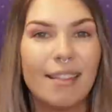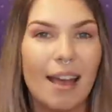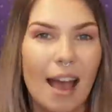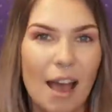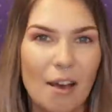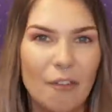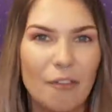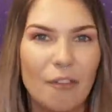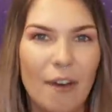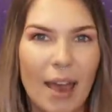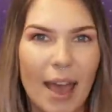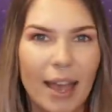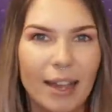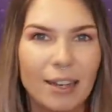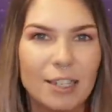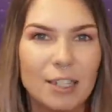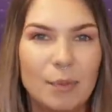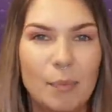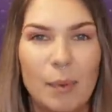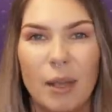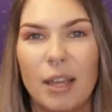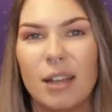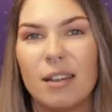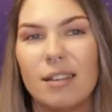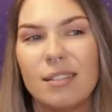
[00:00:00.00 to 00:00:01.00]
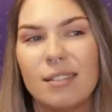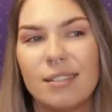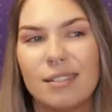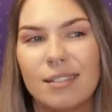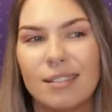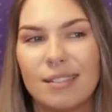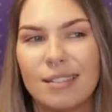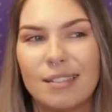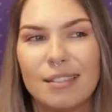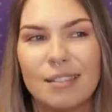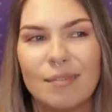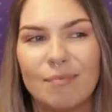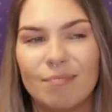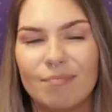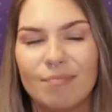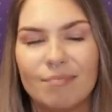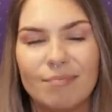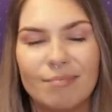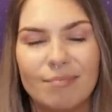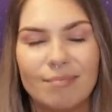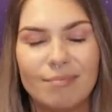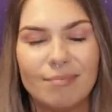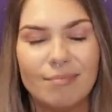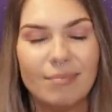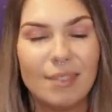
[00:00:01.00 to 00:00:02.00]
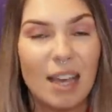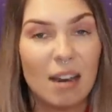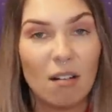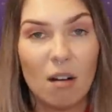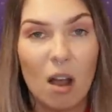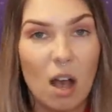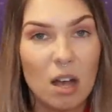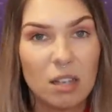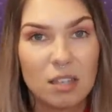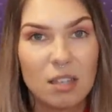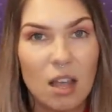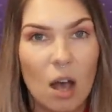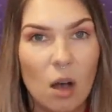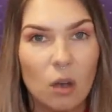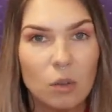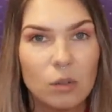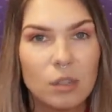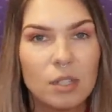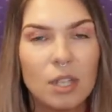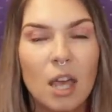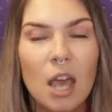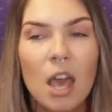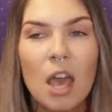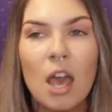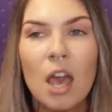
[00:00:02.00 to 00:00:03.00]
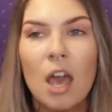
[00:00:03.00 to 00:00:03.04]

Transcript: that effect because they're assholes